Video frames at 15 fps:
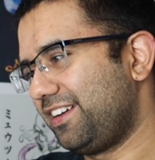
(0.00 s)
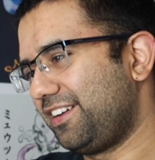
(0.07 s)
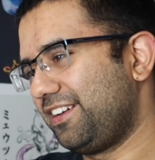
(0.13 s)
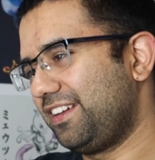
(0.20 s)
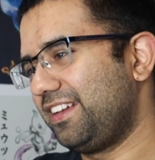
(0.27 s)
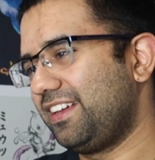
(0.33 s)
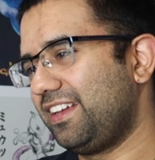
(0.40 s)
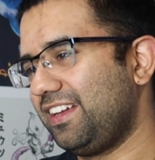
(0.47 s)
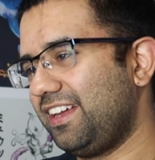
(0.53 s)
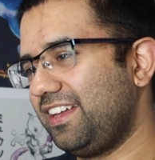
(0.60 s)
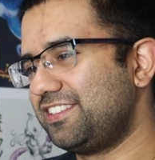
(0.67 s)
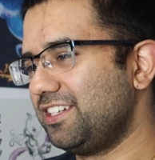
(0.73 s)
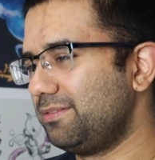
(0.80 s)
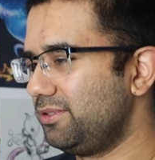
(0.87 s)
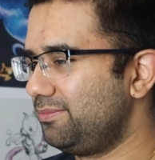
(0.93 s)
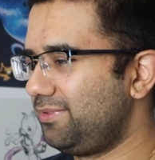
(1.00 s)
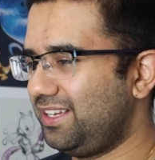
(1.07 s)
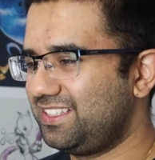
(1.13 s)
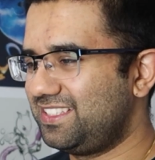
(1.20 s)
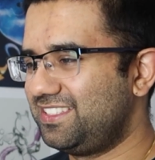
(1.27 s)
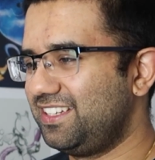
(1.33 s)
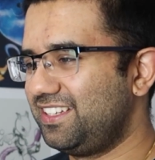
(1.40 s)
Uh, a, a double
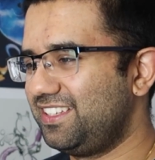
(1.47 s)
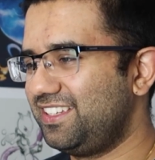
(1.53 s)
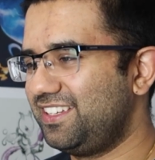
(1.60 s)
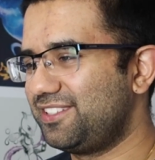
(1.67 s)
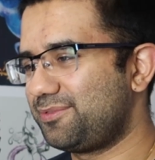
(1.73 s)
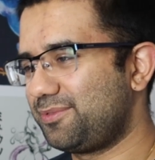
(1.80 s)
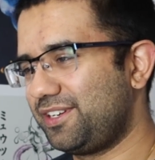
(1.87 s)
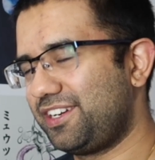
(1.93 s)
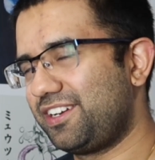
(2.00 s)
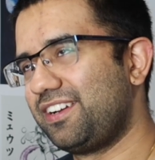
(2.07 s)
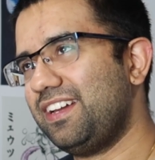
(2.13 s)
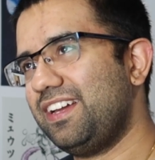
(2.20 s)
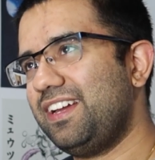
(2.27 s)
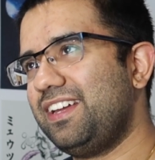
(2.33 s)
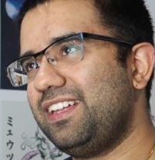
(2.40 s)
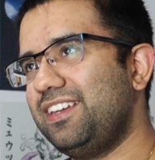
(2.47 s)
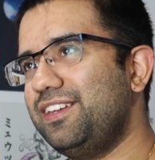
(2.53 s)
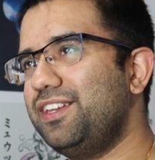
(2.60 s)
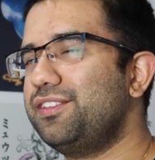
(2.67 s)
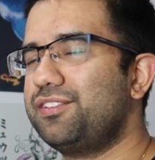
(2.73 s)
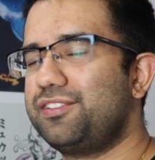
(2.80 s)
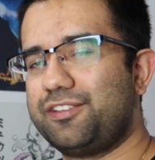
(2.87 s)
blind study is where
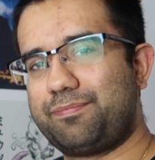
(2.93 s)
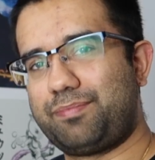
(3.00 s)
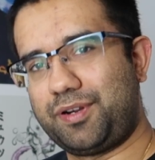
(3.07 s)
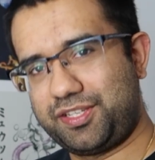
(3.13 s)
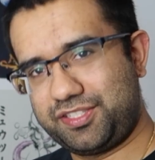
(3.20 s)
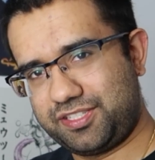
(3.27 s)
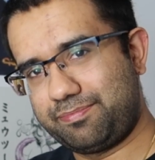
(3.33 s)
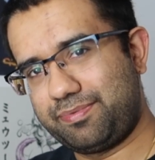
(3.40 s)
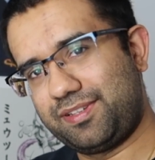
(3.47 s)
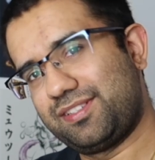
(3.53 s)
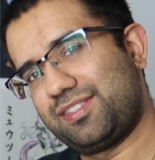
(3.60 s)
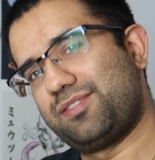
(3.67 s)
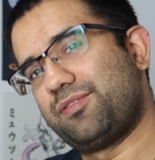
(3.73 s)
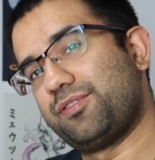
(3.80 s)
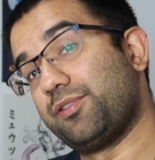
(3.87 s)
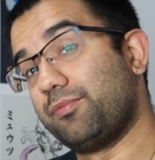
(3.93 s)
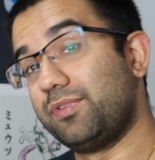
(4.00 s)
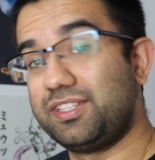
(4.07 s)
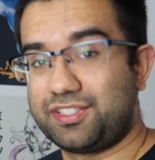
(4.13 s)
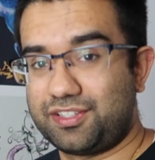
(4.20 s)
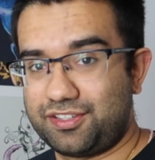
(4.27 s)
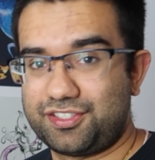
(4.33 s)
neither the participants nor the
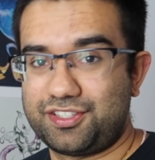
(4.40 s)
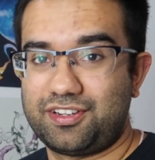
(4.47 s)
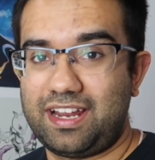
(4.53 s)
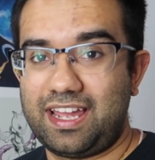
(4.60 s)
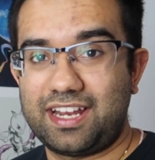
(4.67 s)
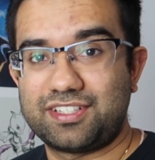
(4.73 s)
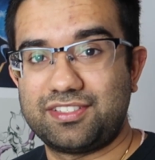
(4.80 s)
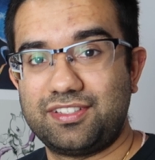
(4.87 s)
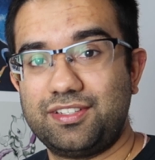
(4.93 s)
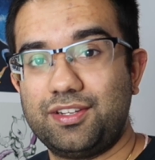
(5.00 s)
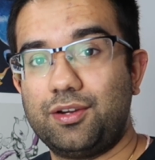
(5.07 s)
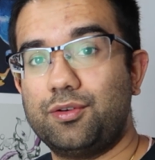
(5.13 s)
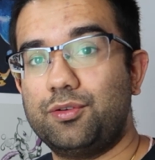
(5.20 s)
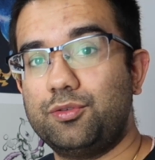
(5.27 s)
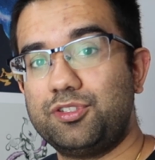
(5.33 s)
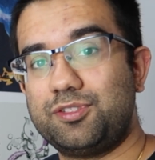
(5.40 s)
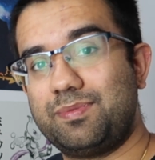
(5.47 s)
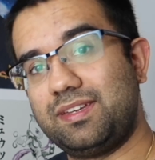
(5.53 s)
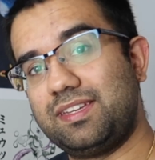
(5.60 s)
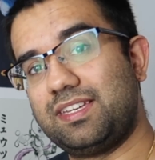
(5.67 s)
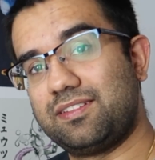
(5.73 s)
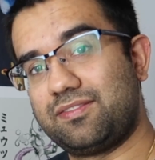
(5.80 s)
researcher actually know who's
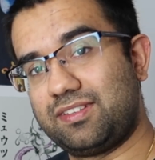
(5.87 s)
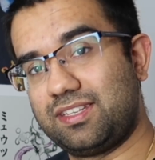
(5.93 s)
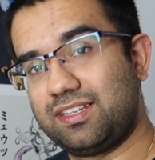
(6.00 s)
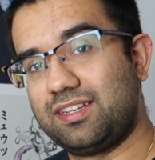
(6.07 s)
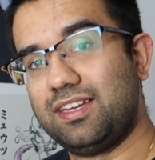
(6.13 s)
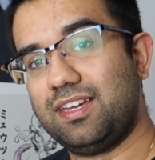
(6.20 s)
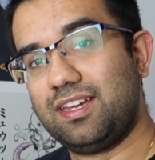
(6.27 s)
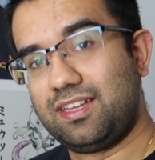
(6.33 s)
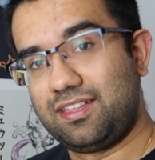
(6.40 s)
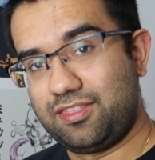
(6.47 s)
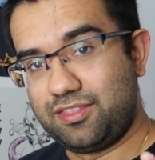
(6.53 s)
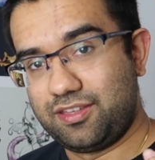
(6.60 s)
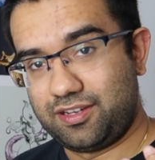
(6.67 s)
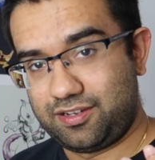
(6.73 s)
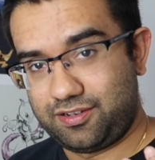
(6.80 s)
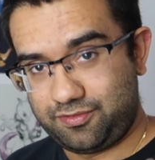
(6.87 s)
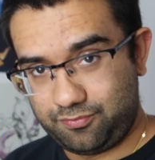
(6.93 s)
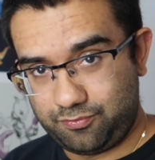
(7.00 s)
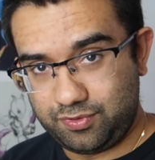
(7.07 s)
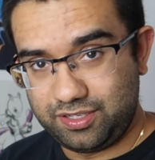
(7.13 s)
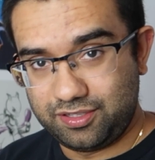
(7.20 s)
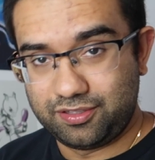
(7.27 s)
being given the
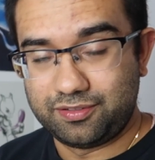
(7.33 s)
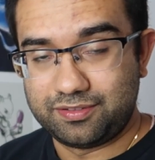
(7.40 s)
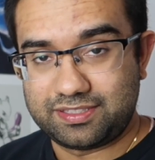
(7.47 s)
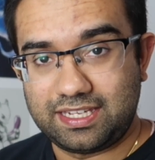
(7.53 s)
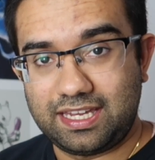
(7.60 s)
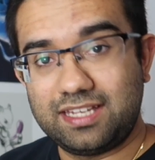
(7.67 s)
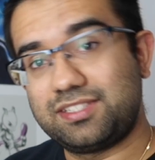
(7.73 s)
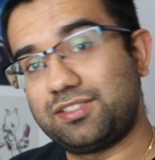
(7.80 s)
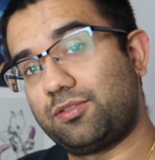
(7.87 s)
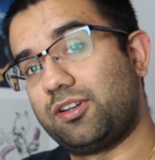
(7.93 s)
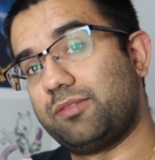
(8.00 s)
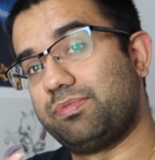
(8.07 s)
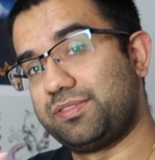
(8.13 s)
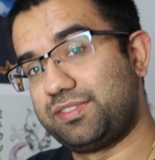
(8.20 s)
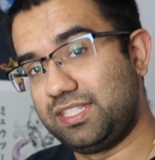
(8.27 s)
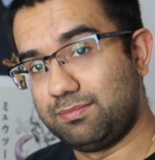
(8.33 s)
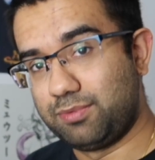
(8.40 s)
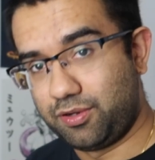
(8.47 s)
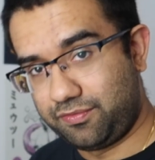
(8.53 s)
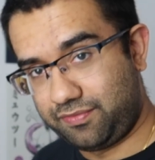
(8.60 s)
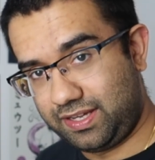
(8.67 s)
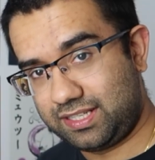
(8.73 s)
real test or a
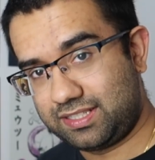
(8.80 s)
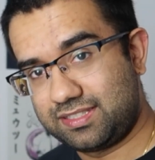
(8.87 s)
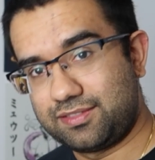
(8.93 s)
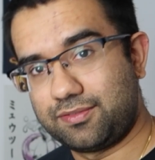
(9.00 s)
placebo effect.